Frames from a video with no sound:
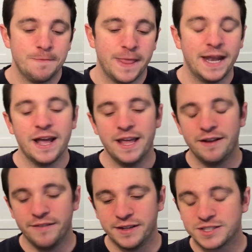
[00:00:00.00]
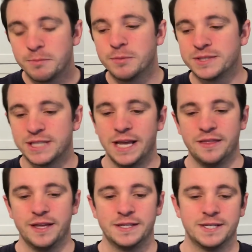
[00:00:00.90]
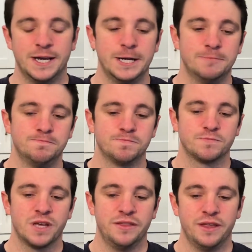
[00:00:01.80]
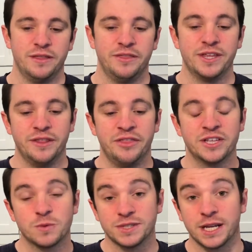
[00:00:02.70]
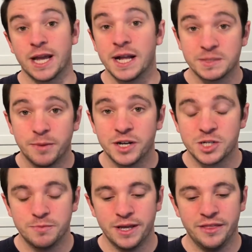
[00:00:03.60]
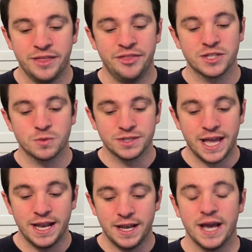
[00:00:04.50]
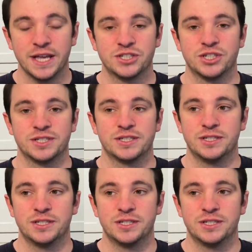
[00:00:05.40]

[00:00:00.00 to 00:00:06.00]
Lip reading: And some people say that this wasn't God's punishment, that this was Ananias just